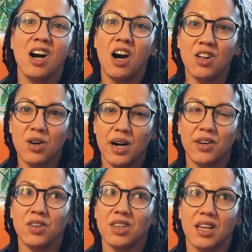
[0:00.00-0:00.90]
Although I
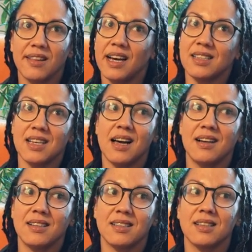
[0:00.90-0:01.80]
don't think that's
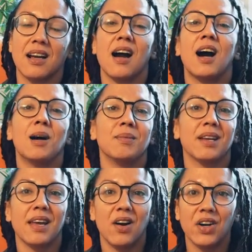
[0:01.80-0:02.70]
as
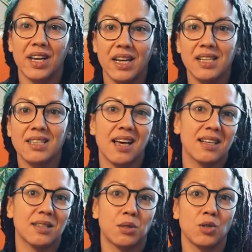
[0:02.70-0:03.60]
common nowadays,
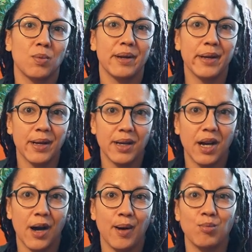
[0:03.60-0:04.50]
as so many
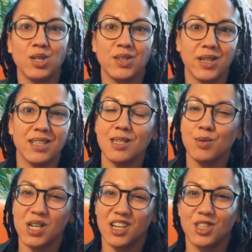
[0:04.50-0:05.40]
Brazilian
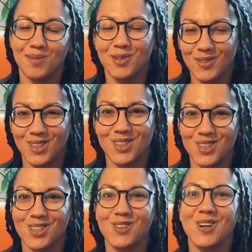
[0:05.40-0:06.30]
teams are actually moving to
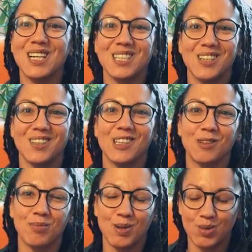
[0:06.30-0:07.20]
the U.S. I don't
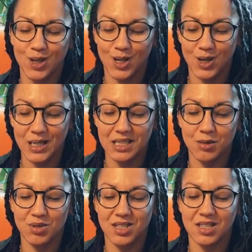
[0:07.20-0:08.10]
think people are going to
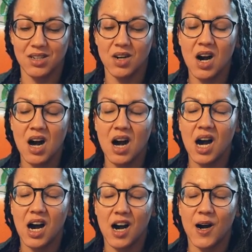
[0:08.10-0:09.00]
Brazil
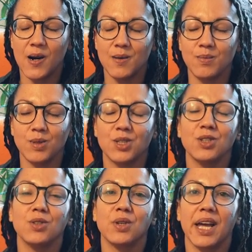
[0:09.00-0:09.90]
to
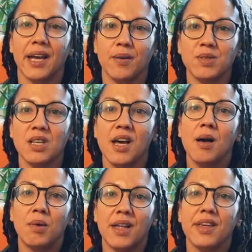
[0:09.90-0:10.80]
do camps.
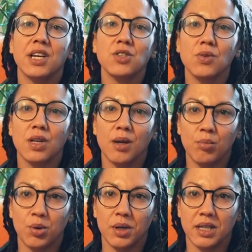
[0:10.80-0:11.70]
But I think it's really
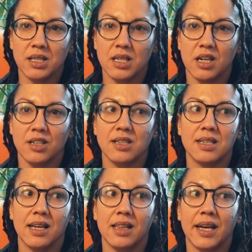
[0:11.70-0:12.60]
important to
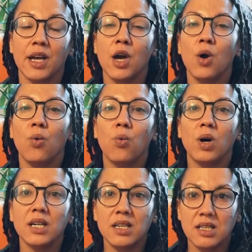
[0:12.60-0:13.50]
understand, like,
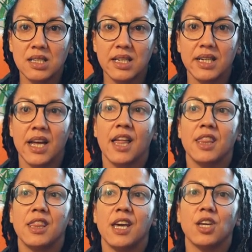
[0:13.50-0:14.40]
what is it
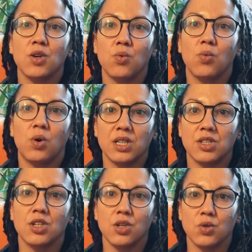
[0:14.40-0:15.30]
that you
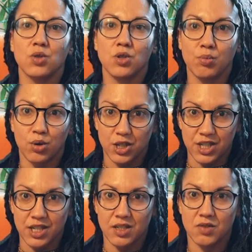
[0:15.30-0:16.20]
want to use the
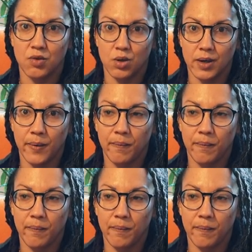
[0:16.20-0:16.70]
Portuguese for?